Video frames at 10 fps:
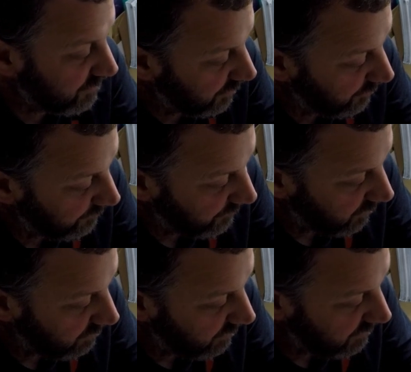So
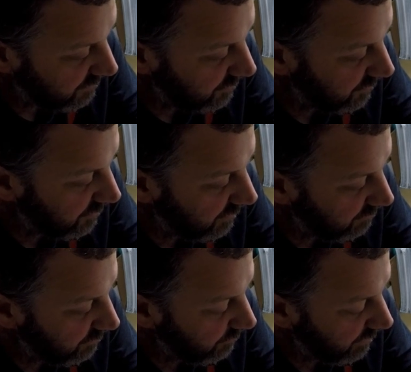that's good. That'll
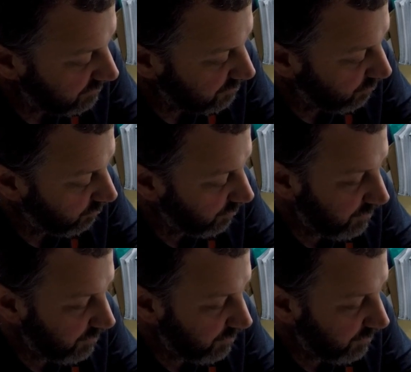go out tomorrow.